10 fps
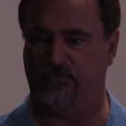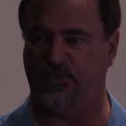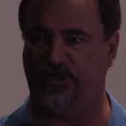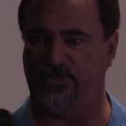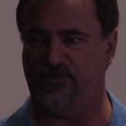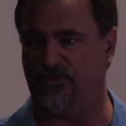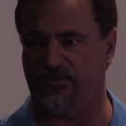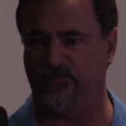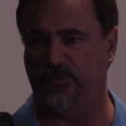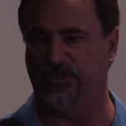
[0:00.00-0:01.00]
because
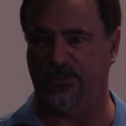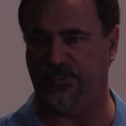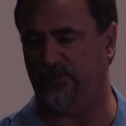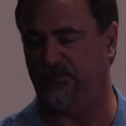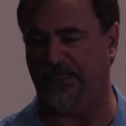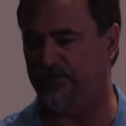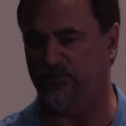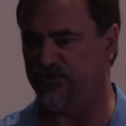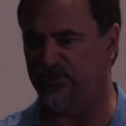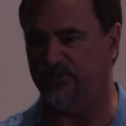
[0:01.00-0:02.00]
the lab
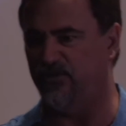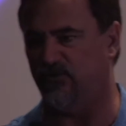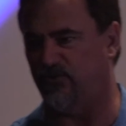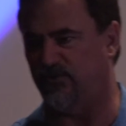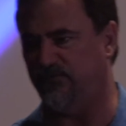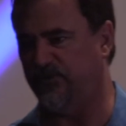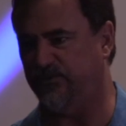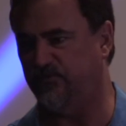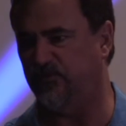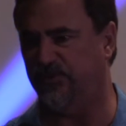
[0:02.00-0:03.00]
just didn't own all of
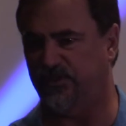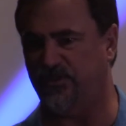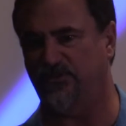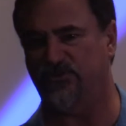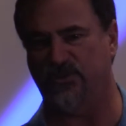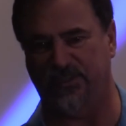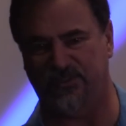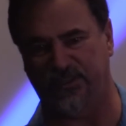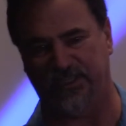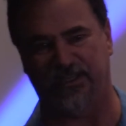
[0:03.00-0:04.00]
the color science to get